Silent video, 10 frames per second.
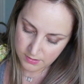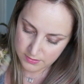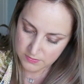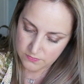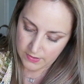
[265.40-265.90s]

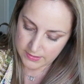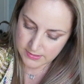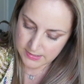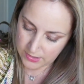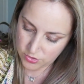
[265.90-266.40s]
let's find a
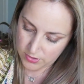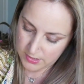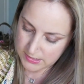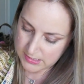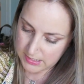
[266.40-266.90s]
section
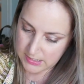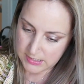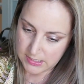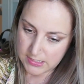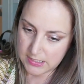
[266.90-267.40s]
that's the
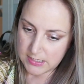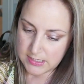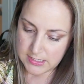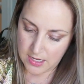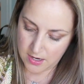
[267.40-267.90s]
easiest to
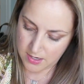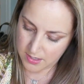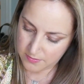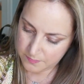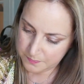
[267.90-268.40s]
see it
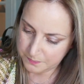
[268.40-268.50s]
in.